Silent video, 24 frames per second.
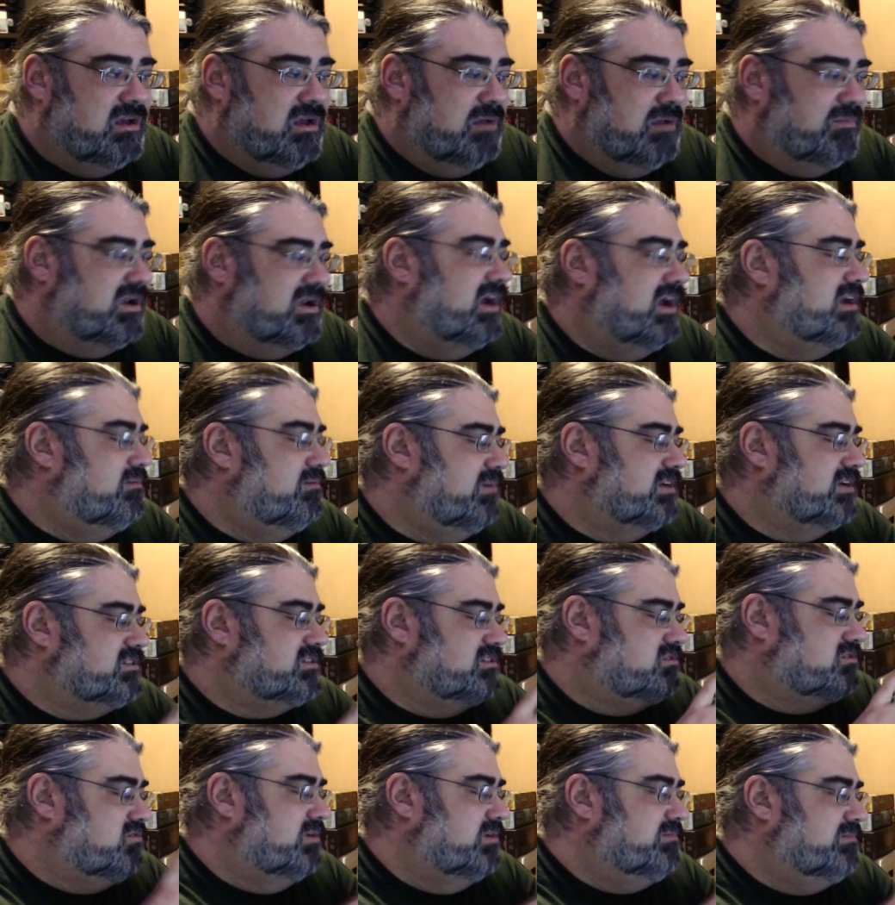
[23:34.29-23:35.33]
But I am
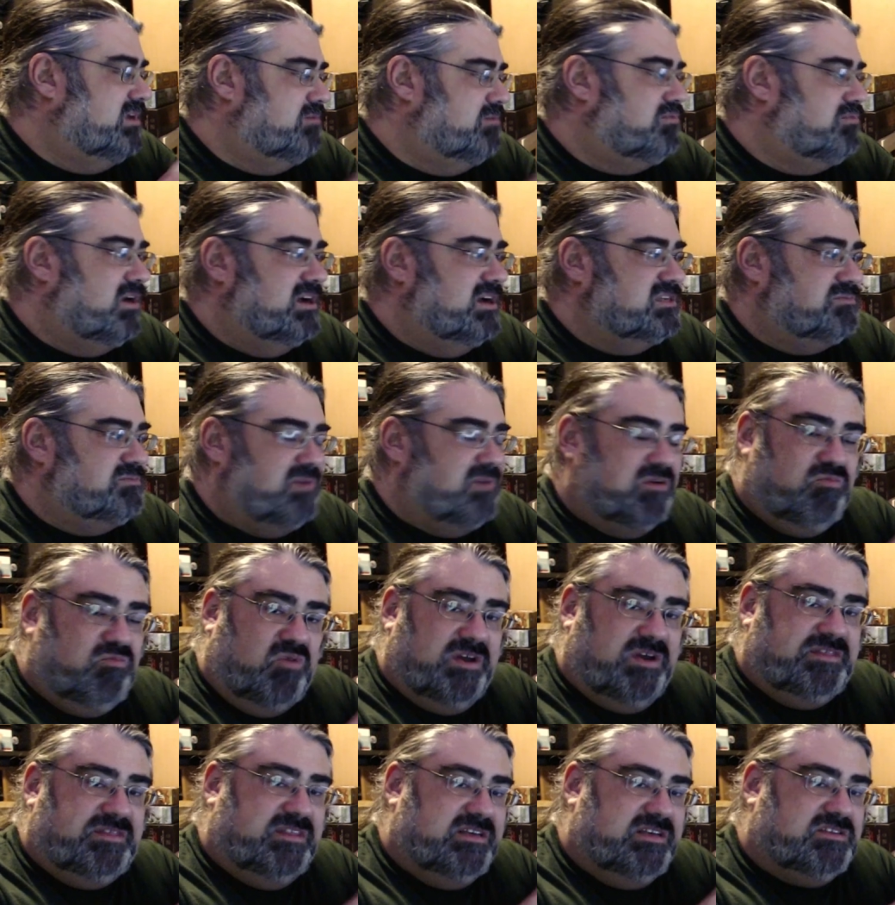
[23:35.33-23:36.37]
extremely impressed by
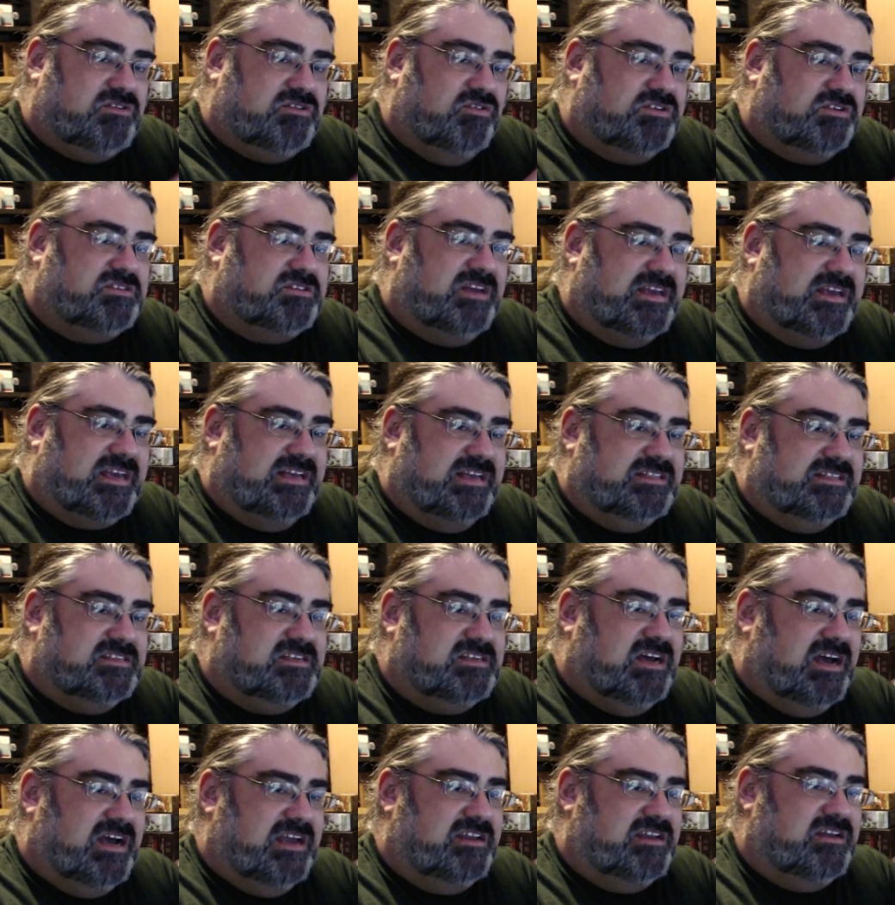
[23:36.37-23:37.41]
what this looks like
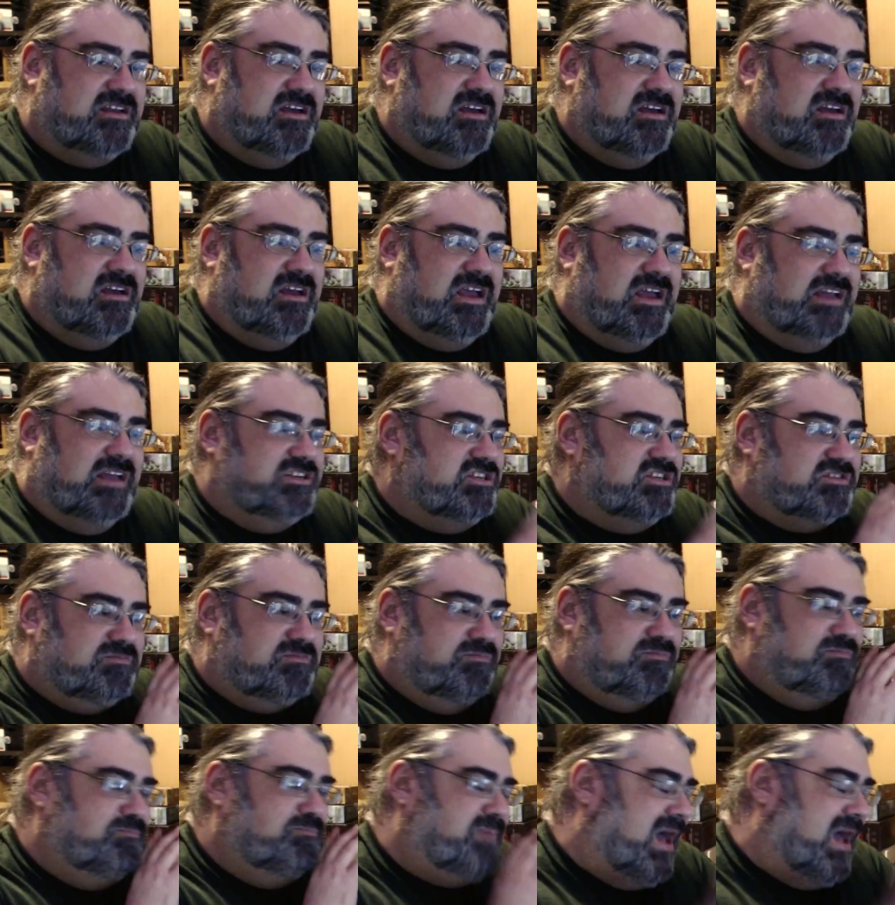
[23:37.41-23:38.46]
inside and just
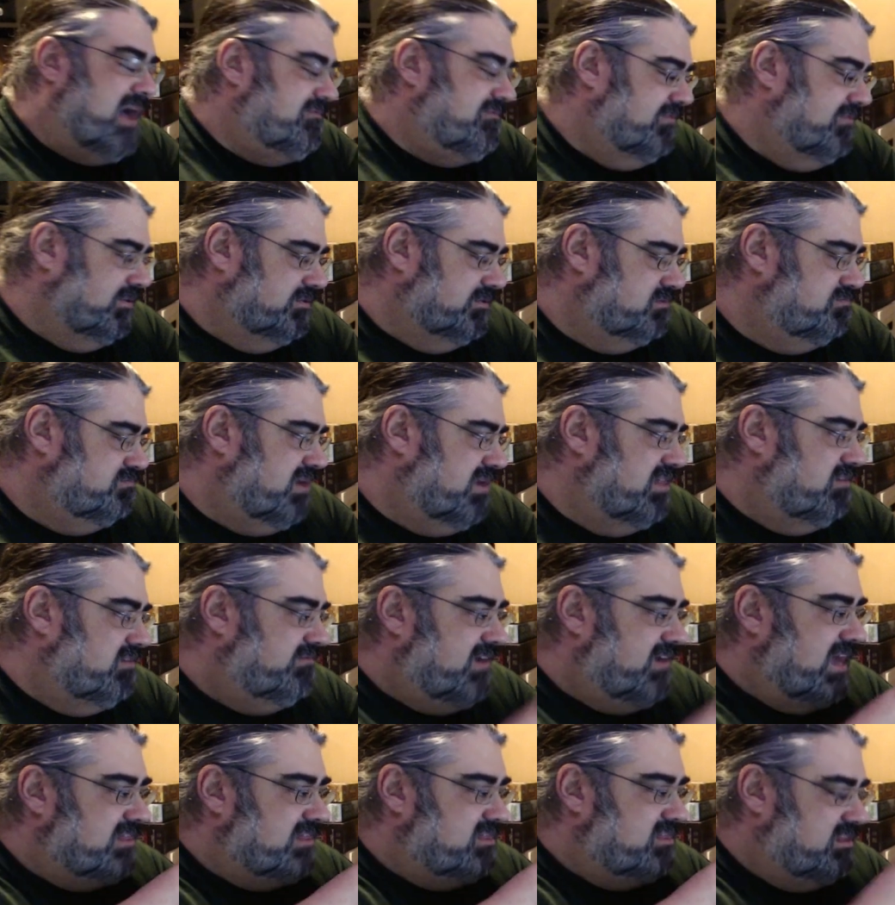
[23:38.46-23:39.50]
baffled by the
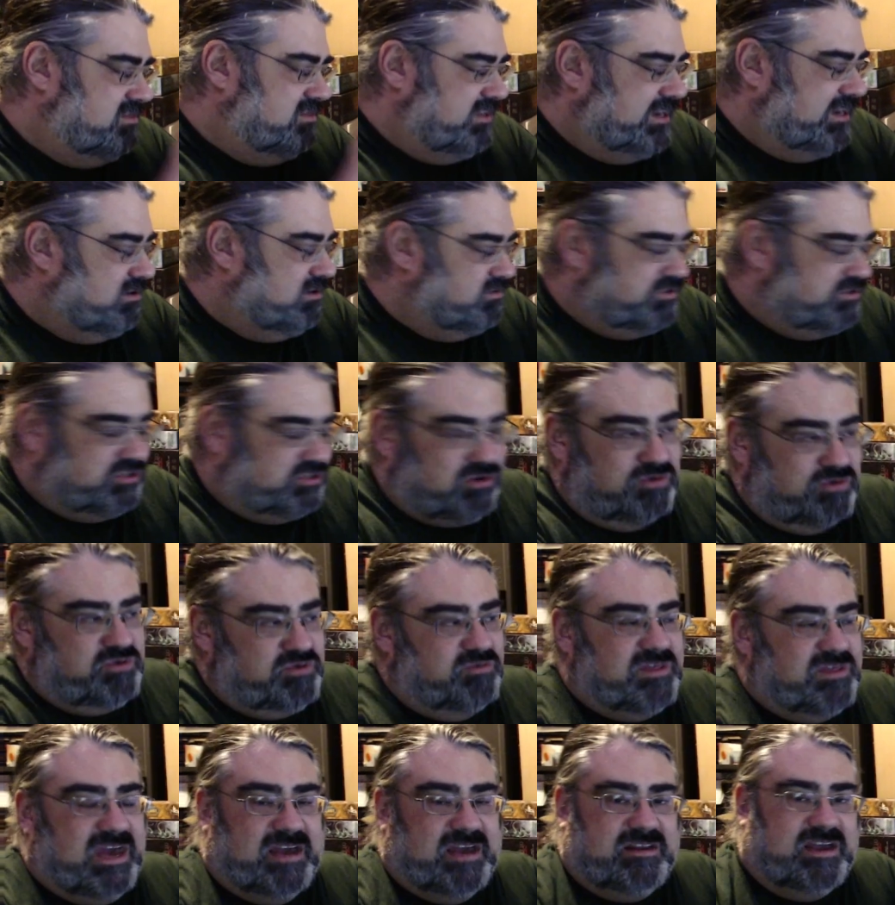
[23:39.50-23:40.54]
fact that they don't show you
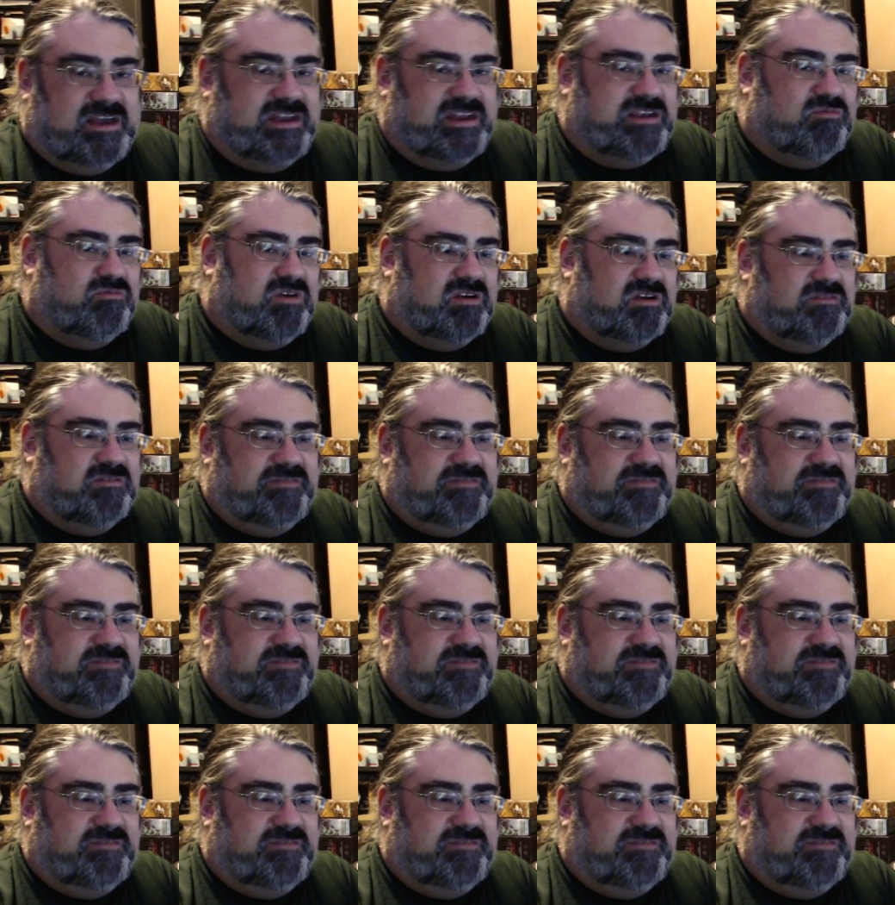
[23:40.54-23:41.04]
that anywhere.